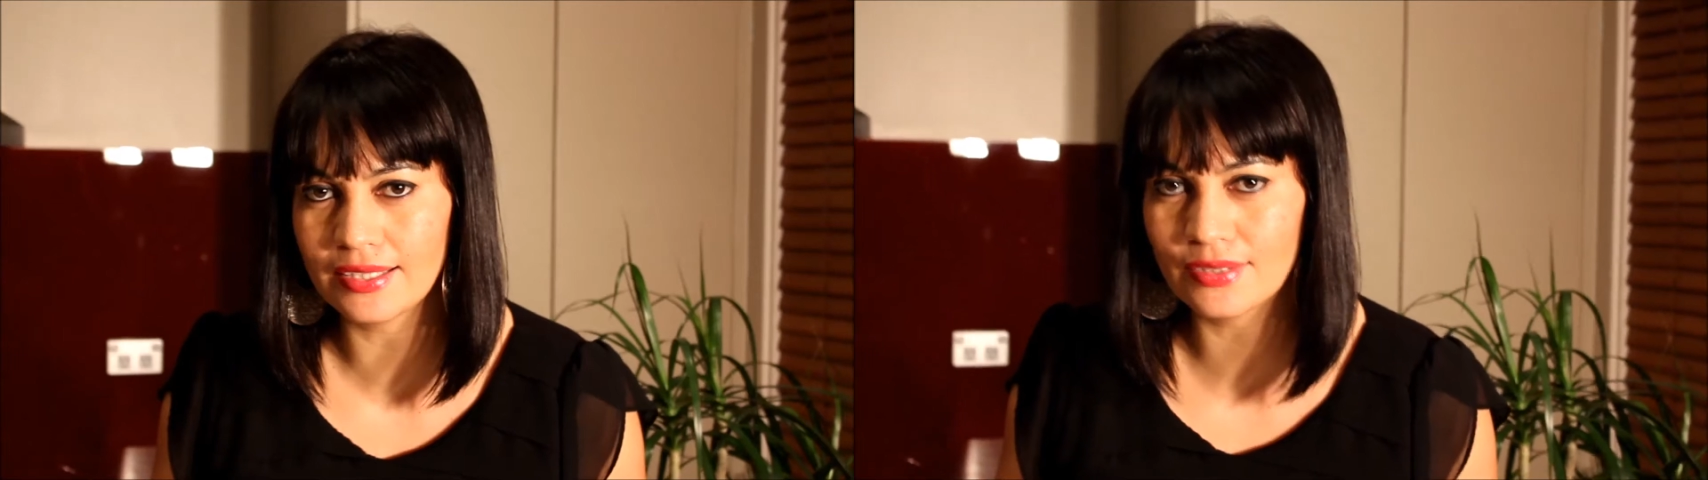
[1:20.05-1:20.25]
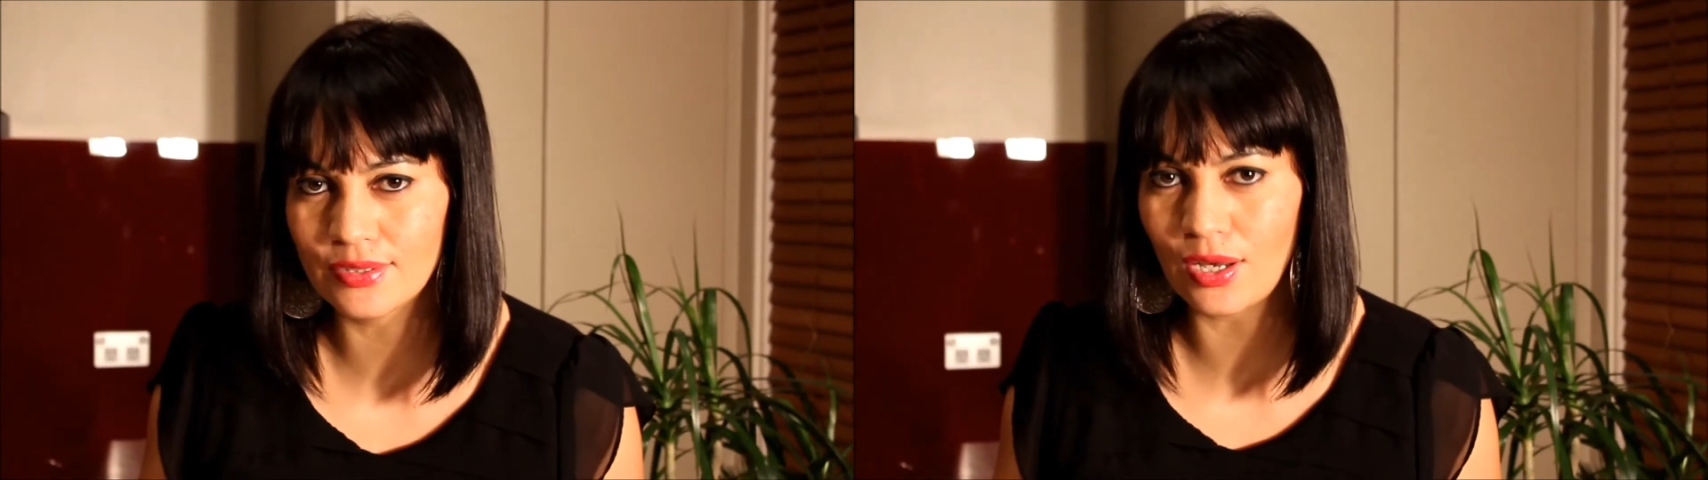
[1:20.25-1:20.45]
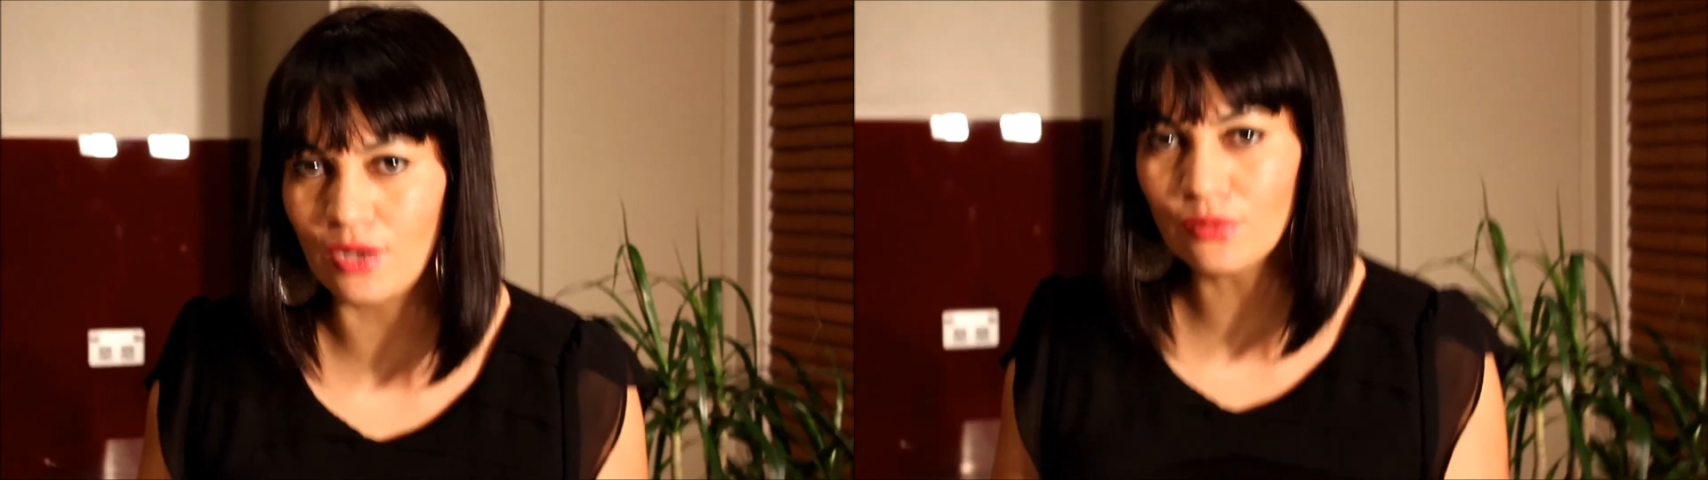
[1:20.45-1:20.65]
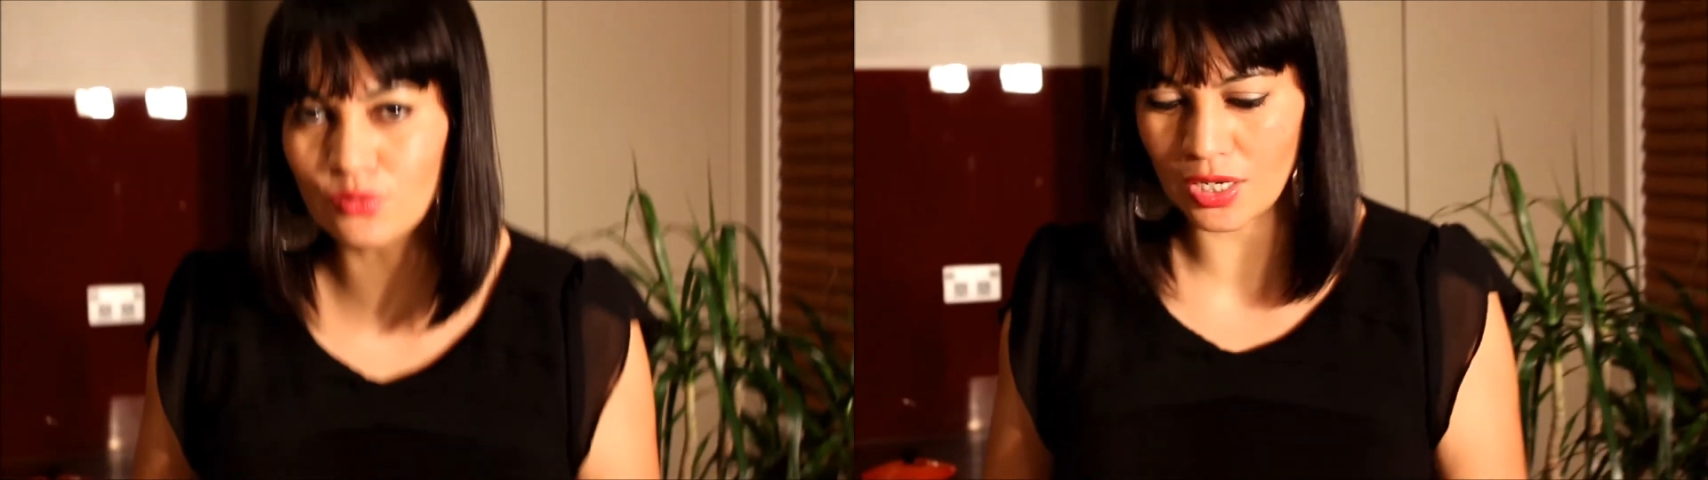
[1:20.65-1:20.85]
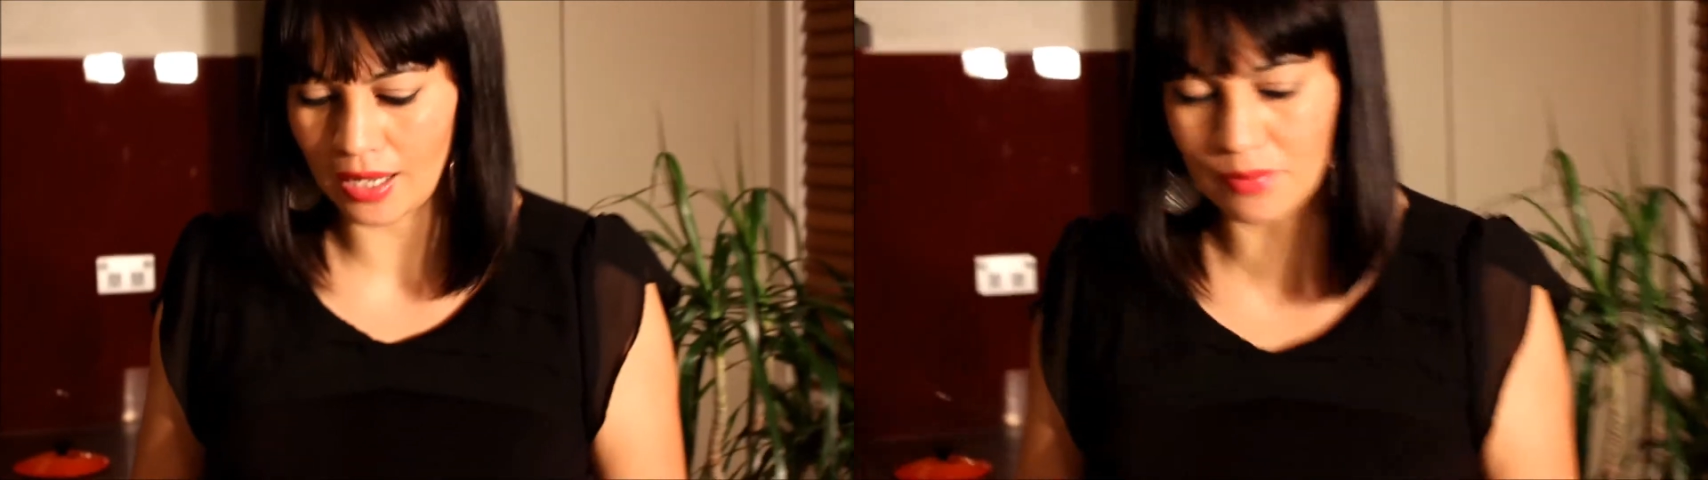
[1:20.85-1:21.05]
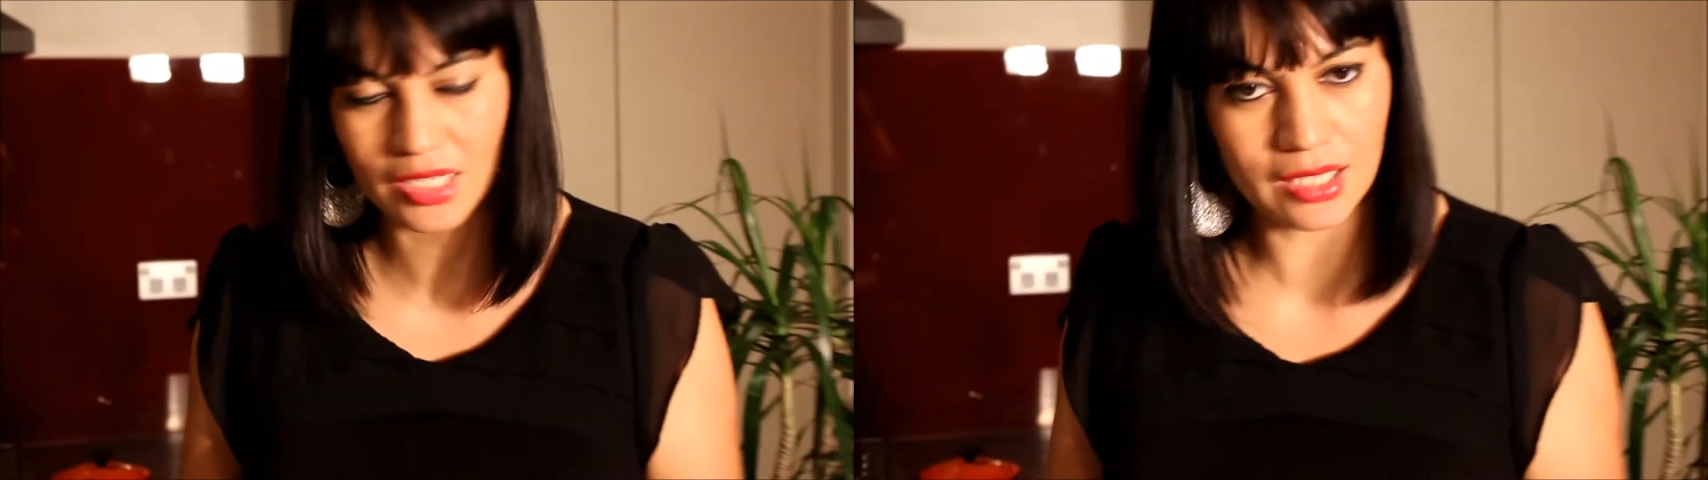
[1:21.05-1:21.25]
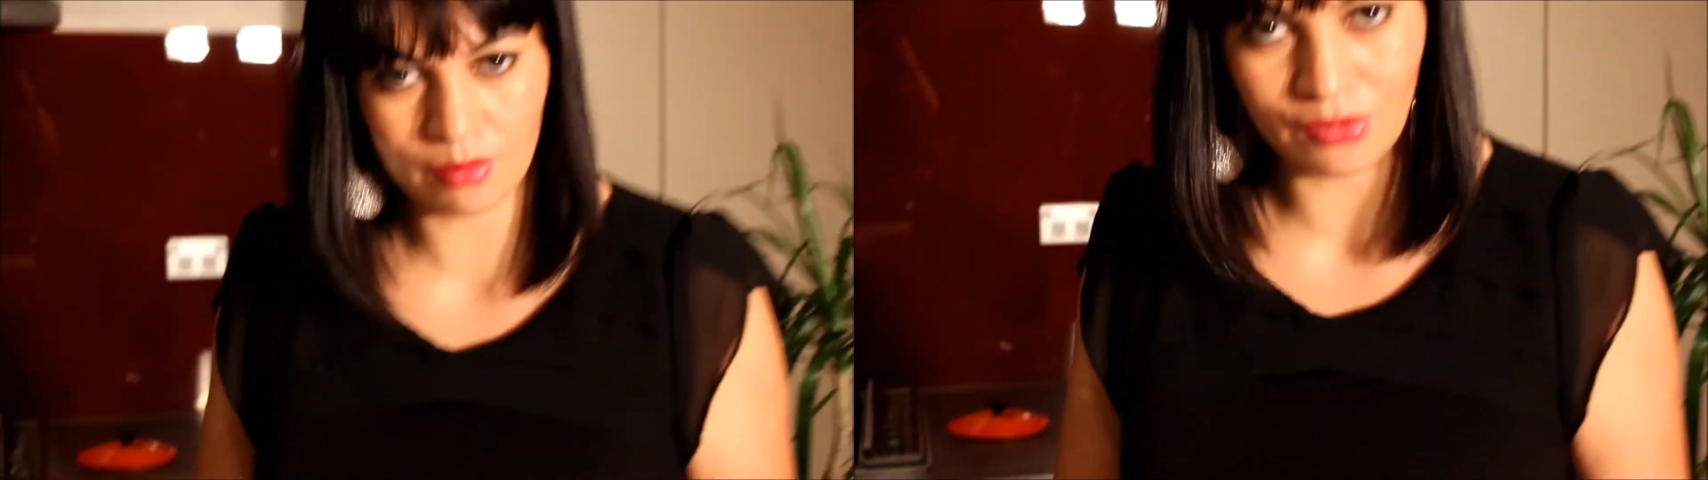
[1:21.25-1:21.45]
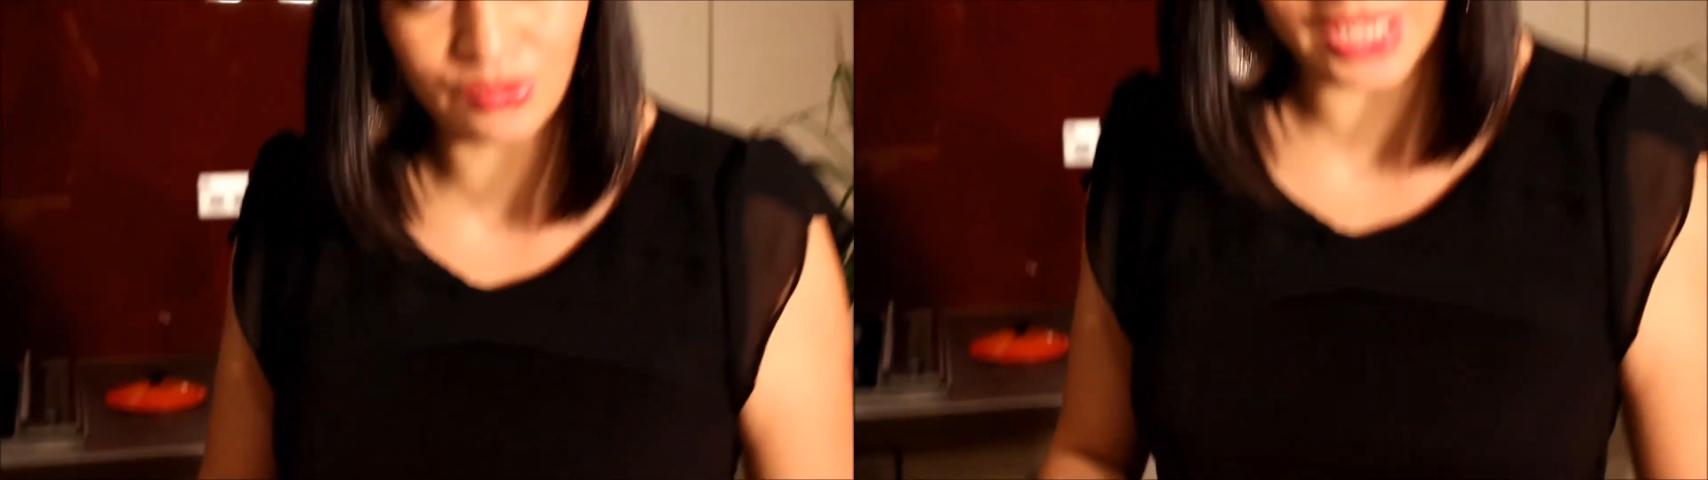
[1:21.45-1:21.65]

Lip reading: and soft, take them off the